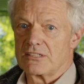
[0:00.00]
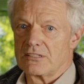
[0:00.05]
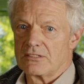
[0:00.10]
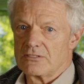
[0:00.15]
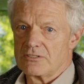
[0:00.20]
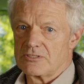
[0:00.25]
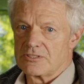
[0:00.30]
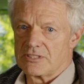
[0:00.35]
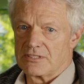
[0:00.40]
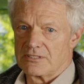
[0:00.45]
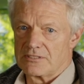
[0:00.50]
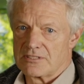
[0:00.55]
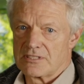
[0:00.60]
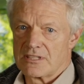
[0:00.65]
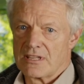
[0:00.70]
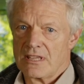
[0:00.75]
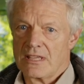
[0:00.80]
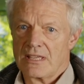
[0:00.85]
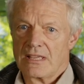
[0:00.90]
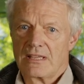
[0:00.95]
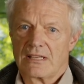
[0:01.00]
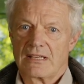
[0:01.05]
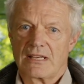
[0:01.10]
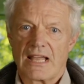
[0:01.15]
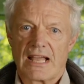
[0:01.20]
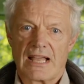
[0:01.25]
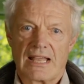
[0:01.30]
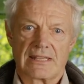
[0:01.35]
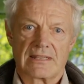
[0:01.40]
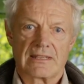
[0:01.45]
solutions,
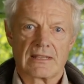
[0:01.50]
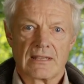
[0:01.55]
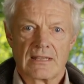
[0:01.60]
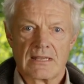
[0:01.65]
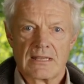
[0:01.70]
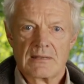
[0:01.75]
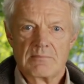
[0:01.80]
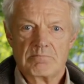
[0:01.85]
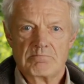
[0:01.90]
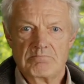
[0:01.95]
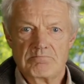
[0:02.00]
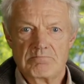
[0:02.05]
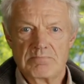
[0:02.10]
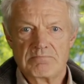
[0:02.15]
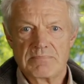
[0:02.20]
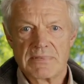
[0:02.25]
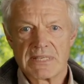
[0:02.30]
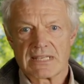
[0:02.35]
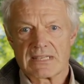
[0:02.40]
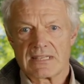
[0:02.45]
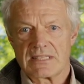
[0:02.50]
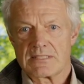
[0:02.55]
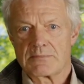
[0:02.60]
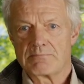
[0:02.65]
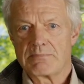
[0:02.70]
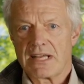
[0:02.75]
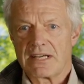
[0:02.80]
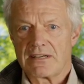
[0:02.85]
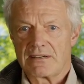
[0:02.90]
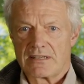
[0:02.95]
like big
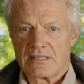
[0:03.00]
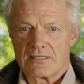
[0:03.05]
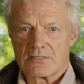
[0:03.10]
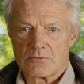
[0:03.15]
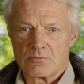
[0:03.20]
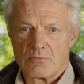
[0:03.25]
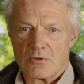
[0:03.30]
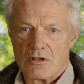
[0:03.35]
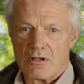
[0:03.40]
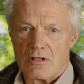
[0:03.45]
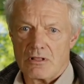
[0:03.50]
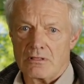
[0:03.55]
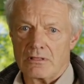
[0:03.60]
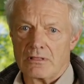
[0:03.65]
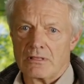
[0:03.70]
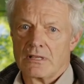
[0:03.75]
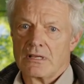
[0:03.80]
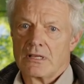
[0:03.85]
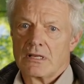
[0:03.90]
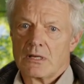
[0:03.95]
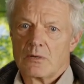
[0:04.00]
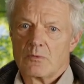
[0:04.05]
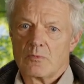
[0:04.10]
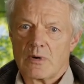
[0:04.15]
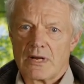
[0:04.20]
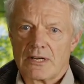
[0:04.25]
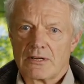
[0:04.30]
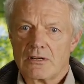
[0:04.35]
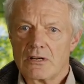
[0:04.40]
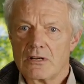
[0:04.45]
is better than small,
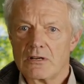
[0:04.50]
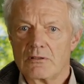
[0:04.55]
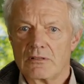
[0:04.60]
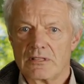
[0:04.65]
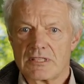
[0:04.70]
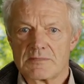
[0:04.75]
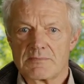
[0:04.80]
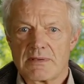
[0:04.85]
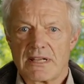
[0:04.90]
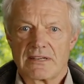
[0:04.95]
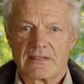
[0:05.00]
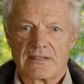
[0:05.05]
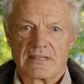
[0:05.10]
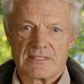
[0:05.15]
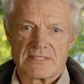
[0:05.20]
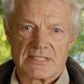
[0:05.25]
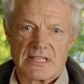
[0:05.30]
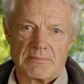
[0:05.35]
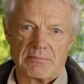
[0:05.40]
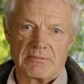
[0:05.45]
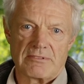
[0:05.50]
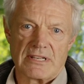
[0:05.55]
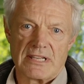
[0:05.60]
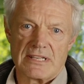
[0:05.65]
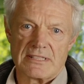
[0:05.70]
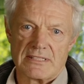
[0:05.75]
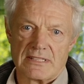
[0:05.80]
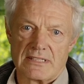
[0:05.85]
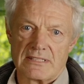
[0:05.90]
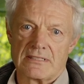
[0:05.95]
one whole is better than
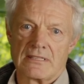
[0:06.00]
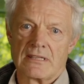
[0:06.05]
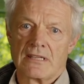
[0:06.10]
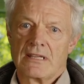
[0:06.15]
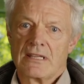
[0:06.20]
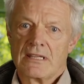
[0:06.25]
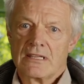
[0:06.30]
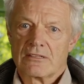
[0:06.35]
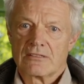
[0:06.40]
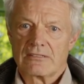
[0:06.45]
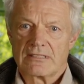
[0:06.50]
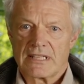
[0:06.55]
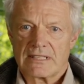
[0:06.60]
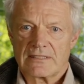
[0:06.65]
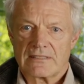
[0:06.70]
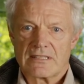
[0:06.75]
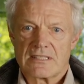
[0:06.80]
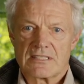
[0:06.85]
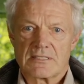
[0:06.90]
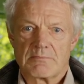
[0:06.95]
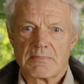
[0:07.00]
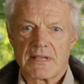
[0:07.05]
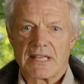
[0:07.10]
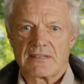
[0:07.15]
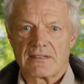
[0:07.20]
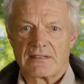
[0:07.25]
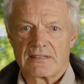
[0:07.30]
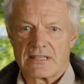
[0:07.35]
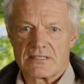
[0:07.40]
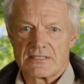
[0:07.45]
separated, connected is
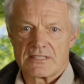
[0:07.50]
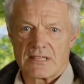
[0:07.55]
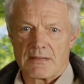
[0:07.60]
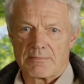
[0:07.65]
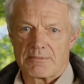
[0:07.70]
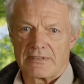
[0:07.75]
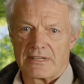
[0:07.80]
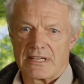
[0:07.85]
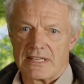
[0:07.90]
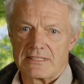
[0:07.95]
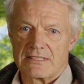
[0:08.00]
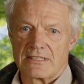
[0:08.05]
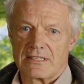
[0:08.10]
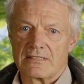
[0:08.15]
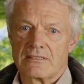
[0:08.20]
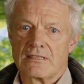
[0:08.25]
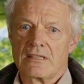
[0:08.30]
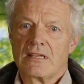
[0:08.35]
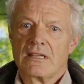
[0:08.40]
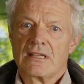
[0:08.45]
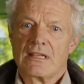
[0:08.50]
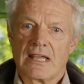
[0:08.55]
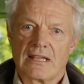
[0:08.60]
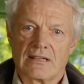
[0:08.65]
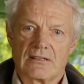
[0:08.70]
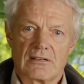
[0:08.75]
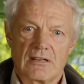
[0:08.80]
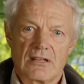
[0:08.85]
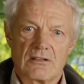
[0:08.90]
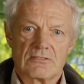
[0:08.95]
better than separated,
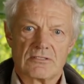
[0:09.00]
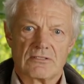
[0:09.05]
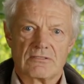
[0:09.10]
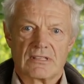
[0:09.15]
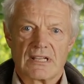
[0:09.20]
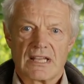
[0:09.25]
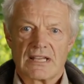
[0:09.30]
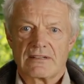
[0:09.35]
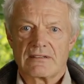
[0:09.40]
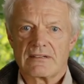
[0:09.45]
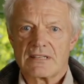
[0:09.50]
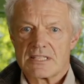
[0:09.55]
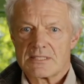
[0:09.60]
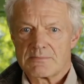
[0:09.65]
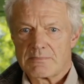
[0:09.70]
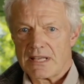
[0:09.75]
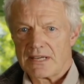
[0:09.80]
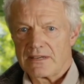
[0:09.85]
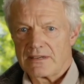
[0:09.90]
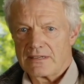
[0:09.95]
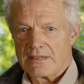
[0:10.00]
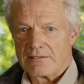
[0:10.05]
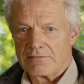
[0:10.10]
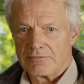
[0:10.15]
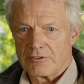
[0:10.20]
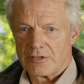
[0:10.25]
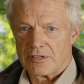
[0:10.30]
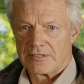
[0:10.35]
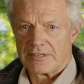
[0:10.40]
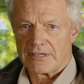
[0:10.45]
and close together is better than
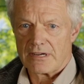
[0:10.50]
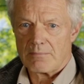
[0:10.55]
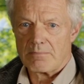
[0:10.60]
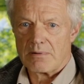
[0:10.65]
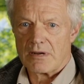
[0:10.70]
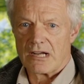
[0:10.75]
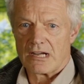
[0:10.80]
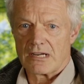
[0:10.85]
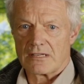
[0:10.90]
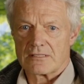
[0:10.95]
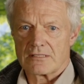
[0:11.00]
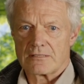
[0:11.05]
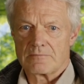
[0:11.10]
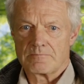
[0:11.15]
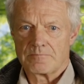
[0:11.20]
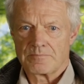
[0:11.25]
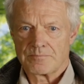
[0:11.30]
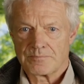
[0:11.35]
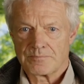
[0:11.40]
further apart.